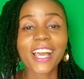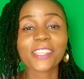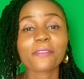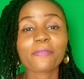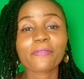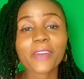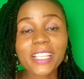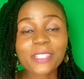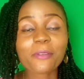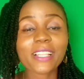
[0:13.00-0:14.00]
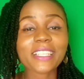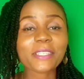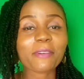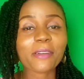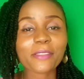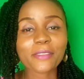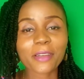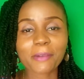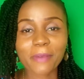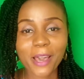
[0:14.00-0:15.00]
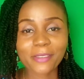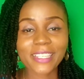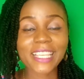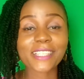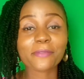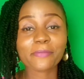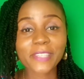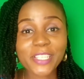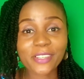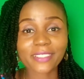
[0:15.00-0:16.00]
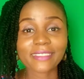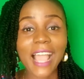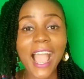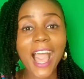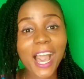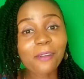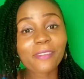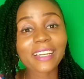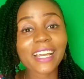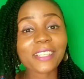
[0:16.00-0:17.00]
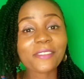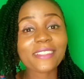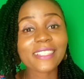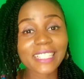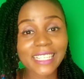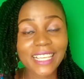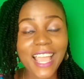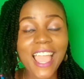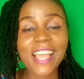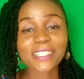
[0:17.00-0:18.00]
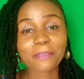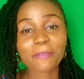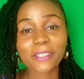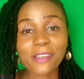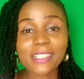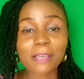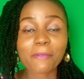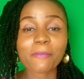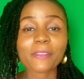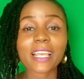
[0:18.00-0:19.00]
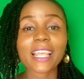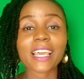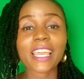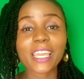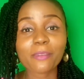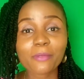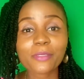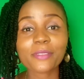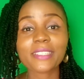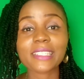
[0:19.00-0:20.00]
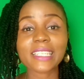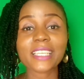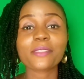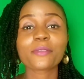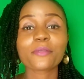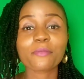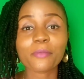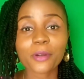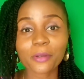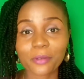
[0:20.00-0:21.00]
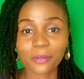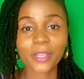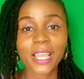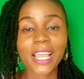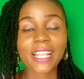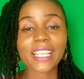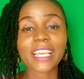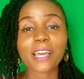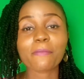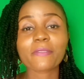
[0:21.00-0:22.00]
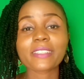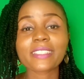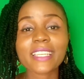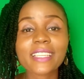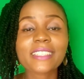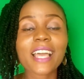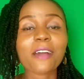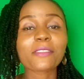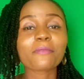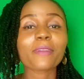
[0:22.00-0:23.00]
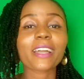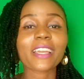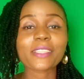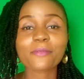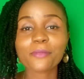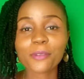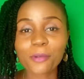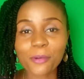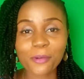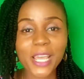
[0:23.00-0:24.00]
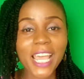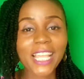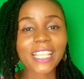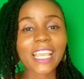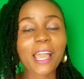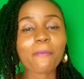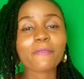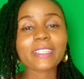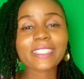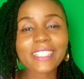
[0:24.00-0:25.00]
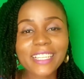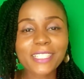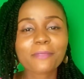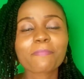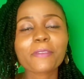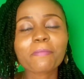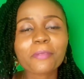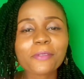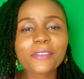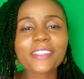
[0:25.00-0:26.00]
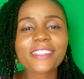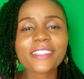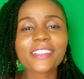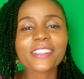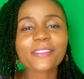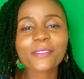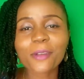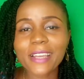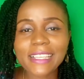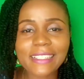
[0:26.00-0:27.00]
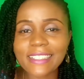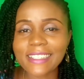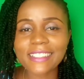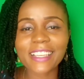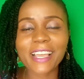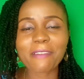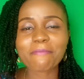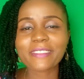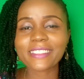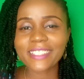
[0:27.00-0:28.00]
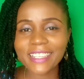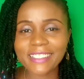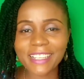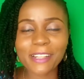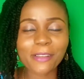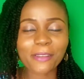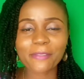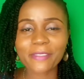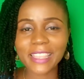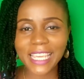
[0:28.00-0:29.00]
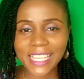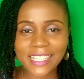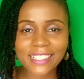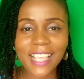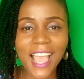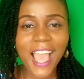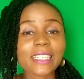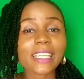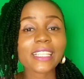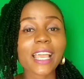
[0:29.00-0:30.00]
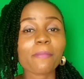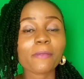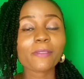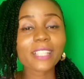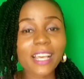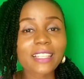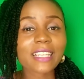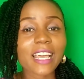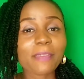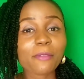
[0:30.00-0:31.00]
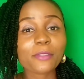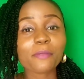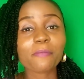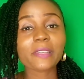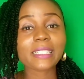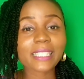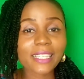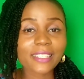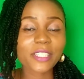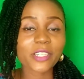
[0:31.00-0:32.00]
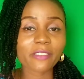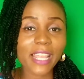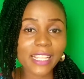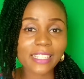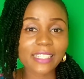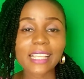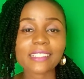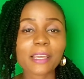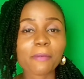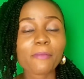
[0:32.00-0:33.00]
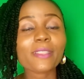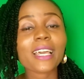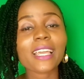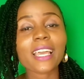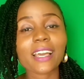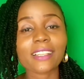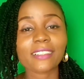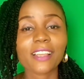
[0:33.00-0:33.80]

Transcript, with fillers: The first quality we're going to talk about is vision. How far can you see? Entrepreneurs are people that are able to see tomorrow. They can predict how the market will go. They can predict people's choices. They can predict a lot of things and there are people that are able to predict trends there are people that can